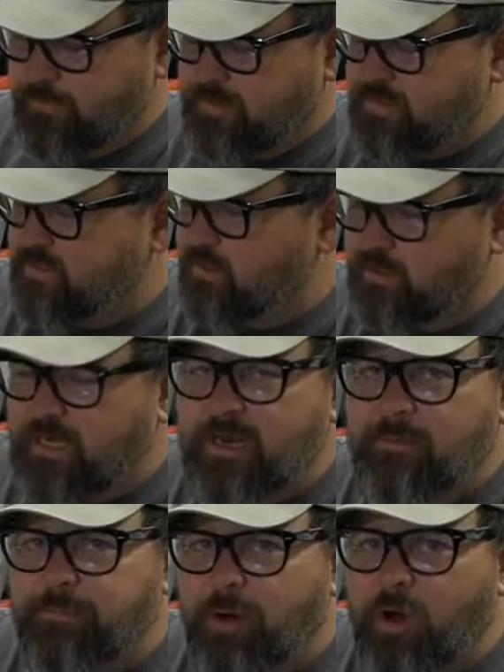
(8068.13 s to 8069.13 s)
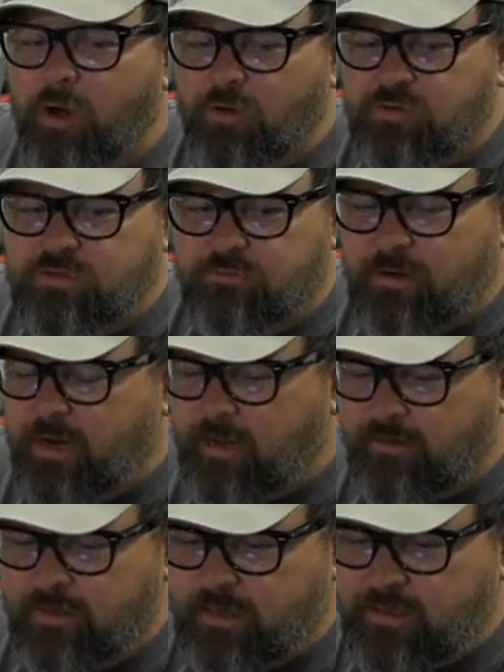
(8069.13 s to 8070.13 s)
It still kind of pongs
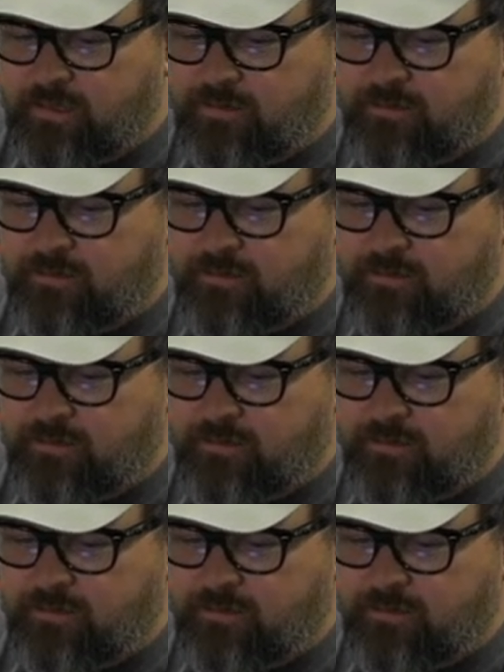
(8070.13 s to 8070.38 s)
around, doesn't it?